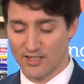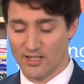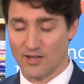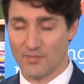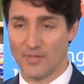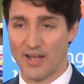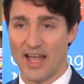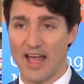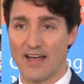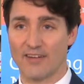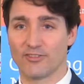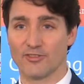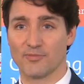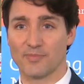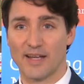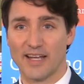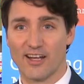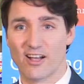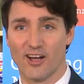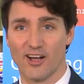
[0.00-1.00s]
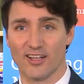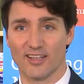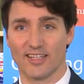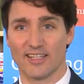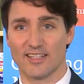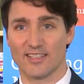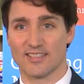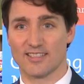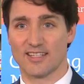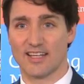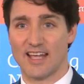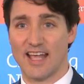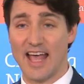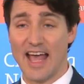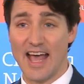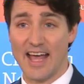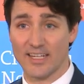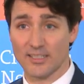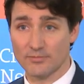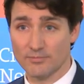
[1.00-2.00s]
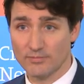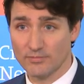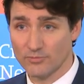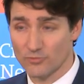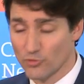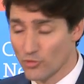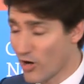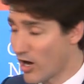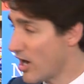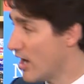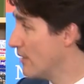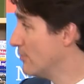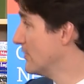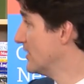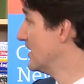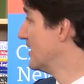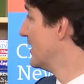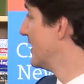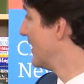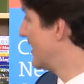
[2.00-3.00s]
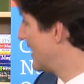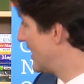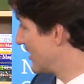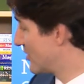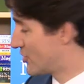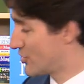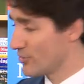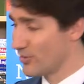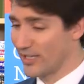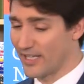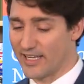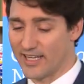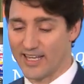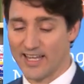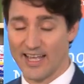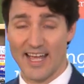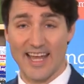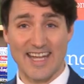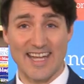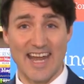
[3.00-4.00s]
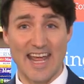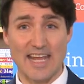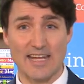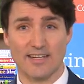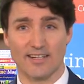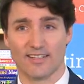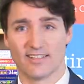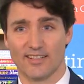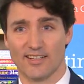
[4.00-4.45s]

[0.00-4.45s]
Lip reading: on behalf of my colleagues, Adam, Rob, Julie, and Nate,